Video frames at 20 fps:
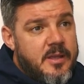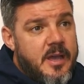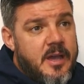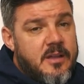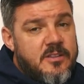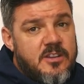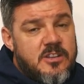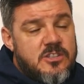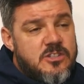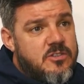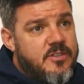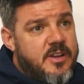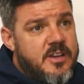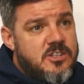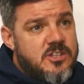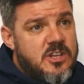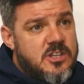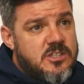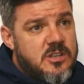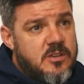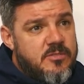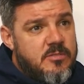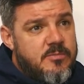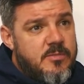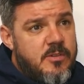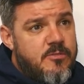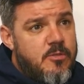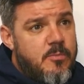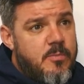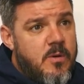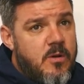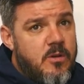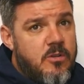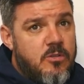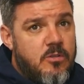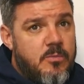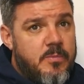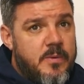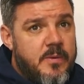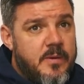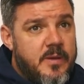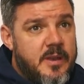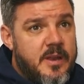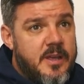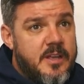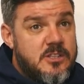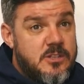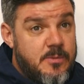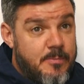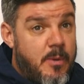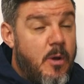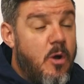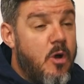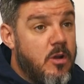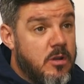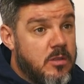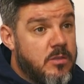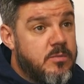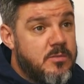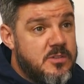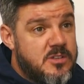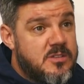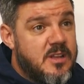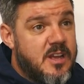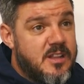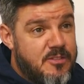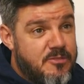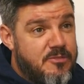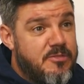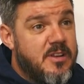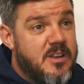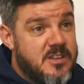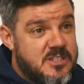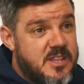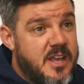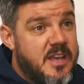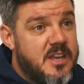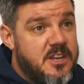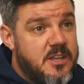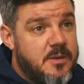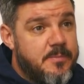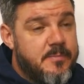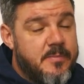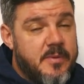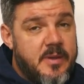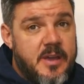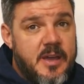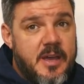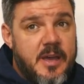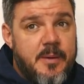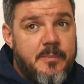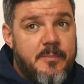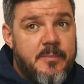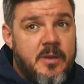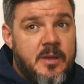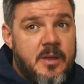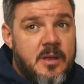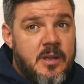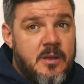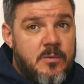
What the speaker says: Yeah, I think it's a great gesture from a football club, and it's important we start to fill our stadium.